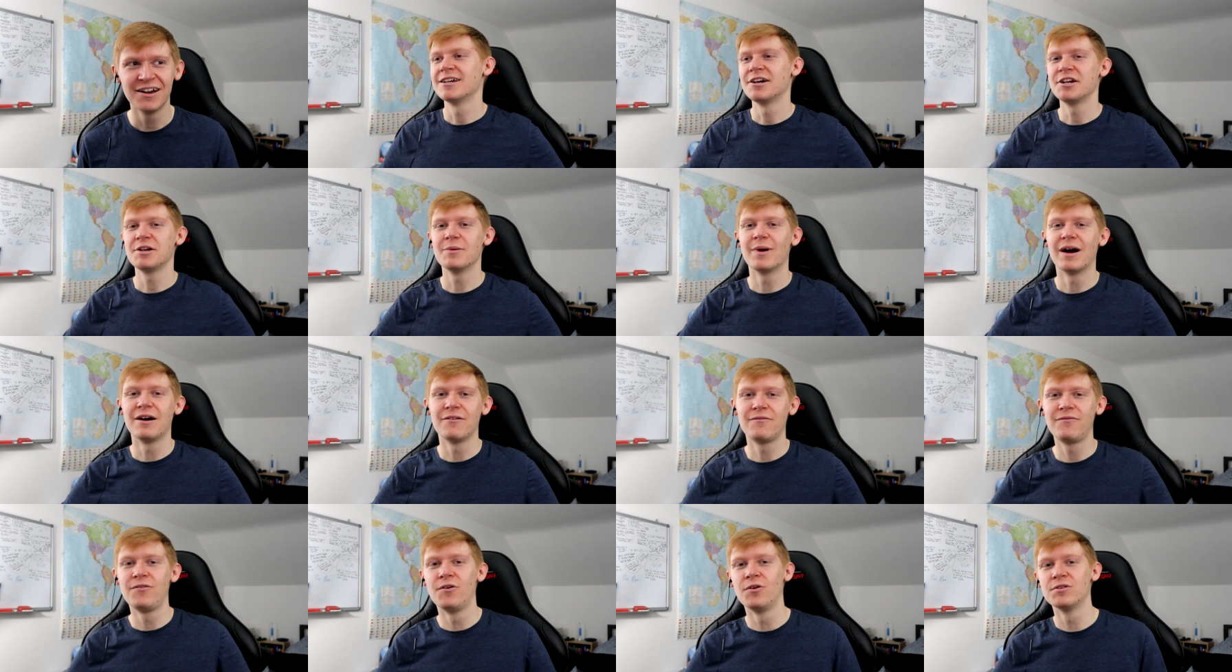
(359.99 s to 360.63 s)
You know, you
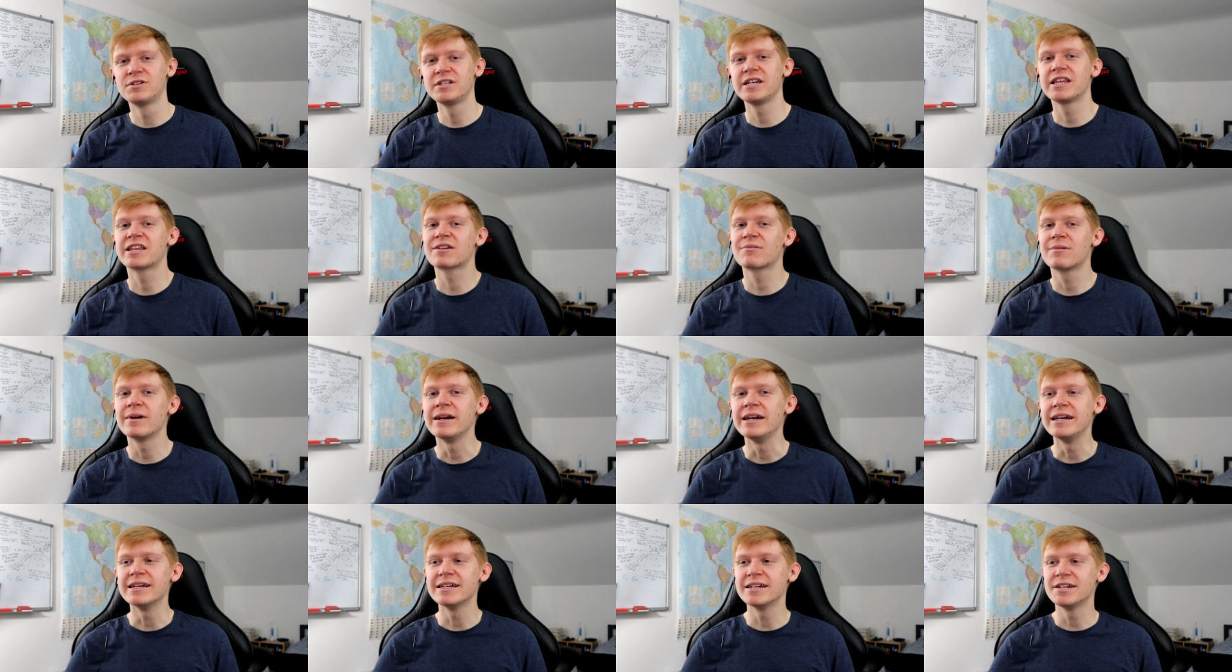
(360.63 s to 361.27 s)
are
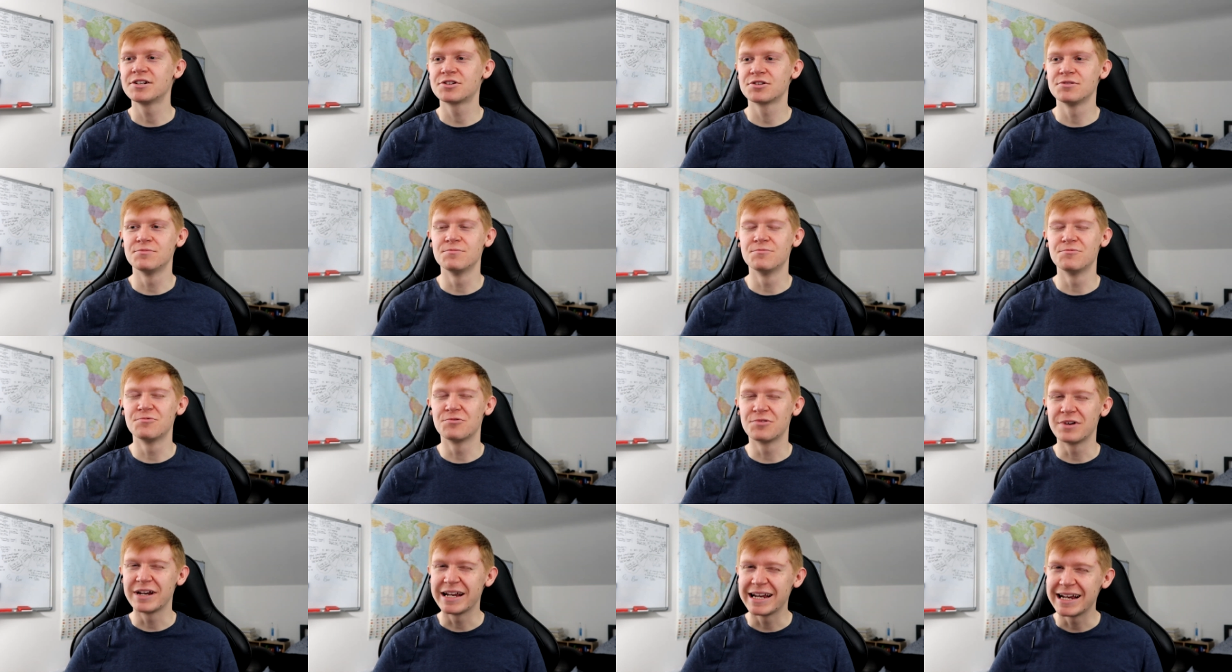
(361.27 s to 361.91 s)
43, it
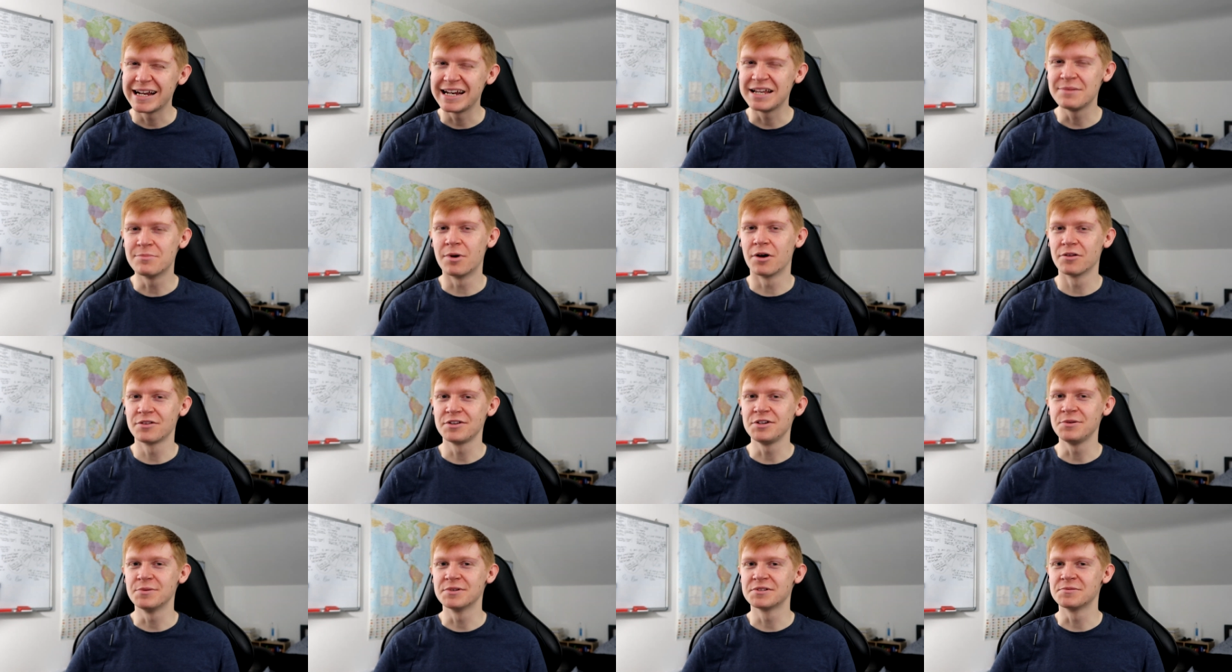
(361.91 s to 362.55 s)
shouldn't really
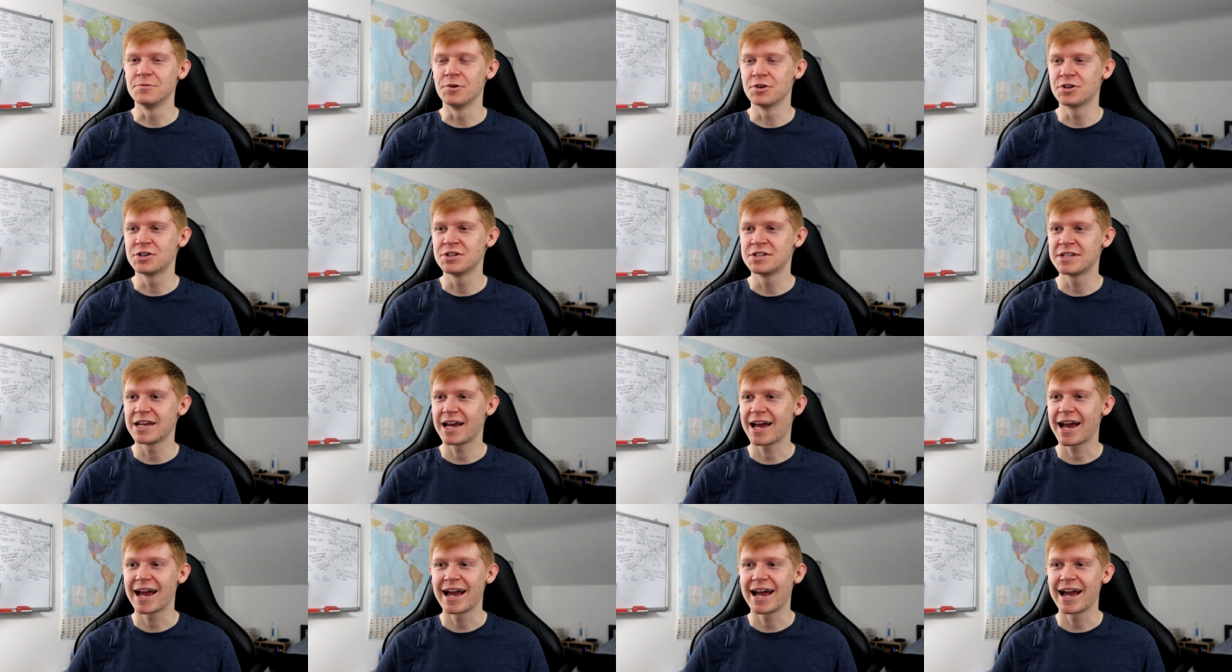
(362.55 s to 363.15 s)
bother you as much as it